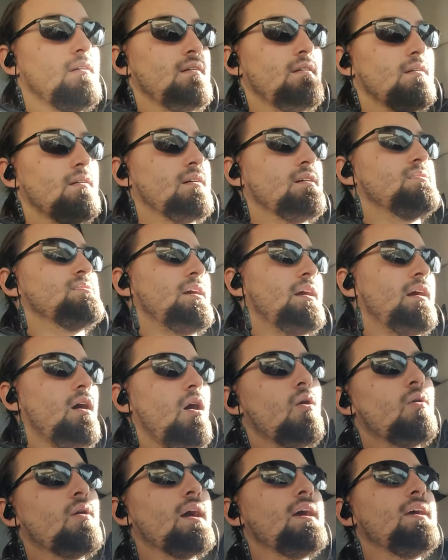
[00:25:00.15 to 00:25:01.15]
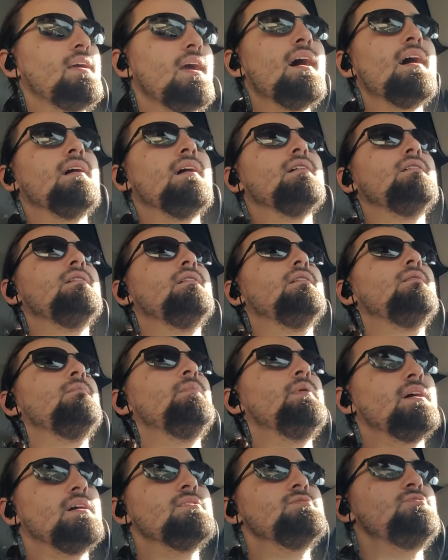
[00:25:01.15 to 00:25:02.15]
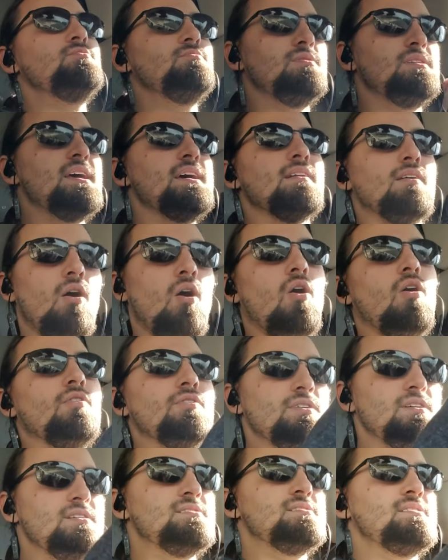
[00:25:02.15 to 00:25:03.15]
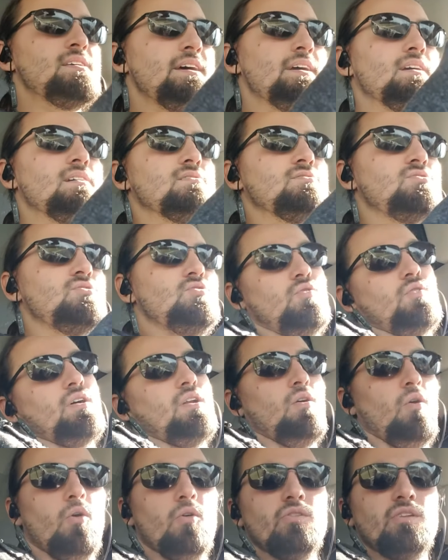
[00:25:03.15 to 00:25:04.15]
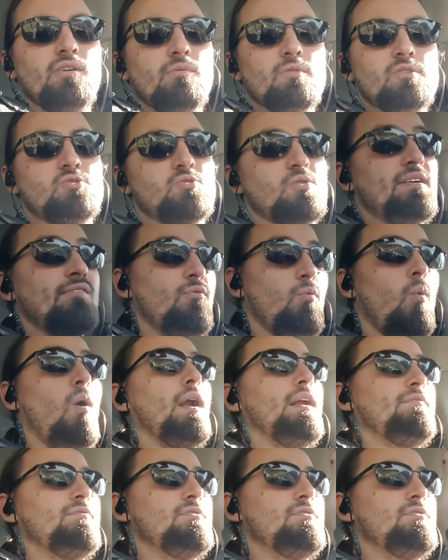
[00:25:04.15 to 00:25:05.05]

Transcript: I was like, okay, yeah, because you did all these things, you can only retrieve one of your